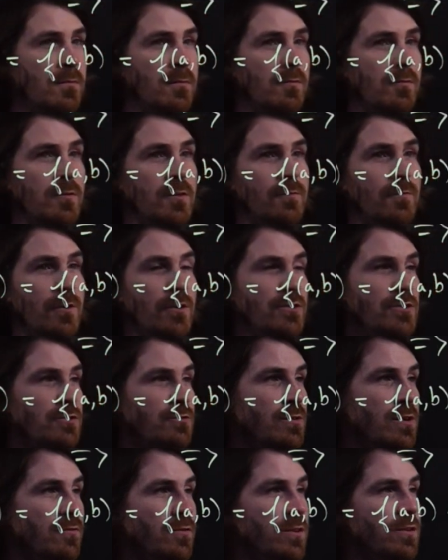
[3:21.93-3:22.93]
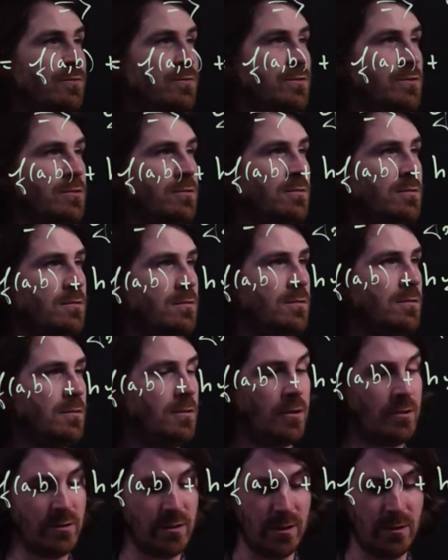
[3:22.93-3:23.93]
the first derivatives
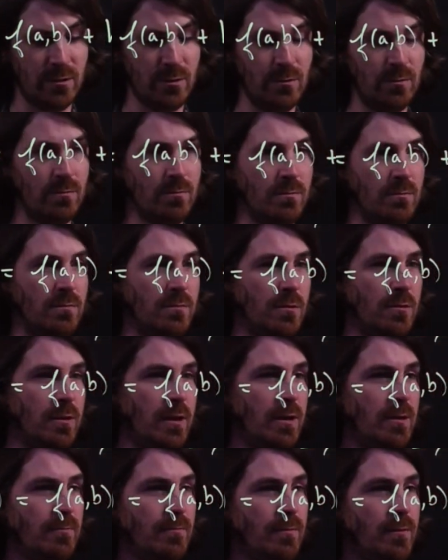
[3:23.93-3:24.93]
are 0, okay?